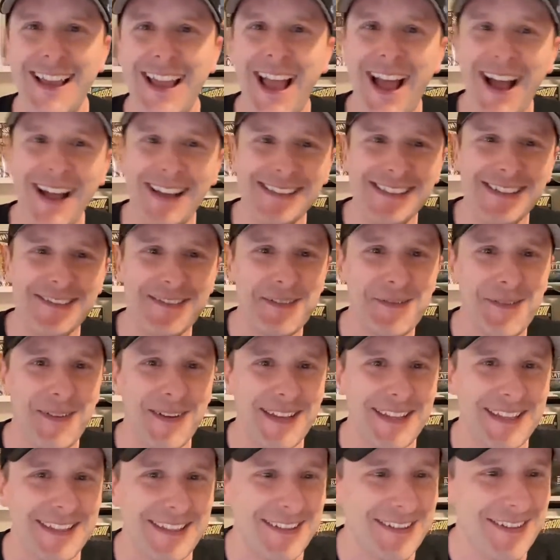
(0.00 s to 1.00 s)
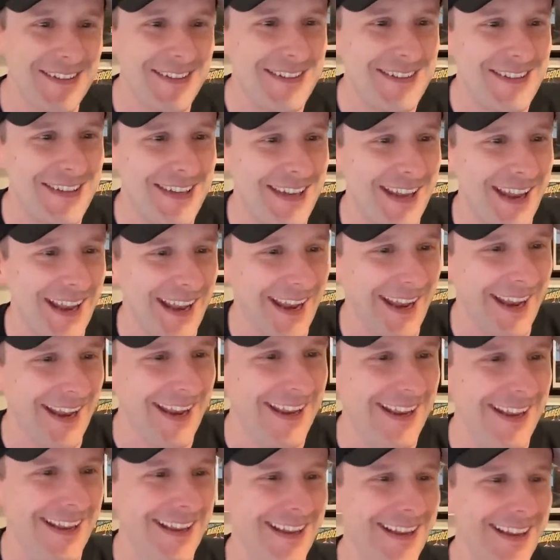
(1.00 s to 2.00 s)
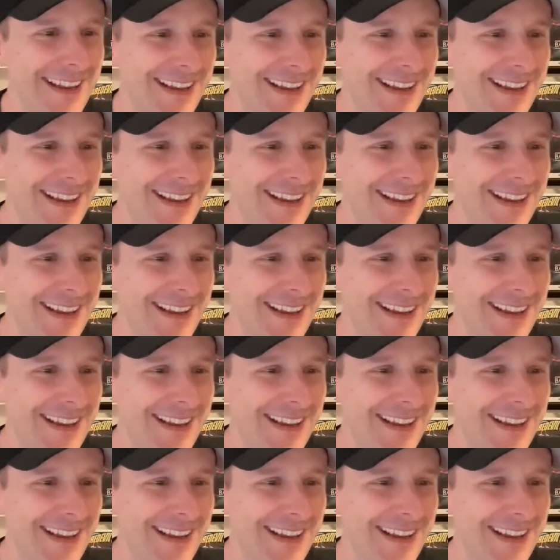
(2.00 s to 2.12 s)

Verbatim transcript: how's everybody doing today?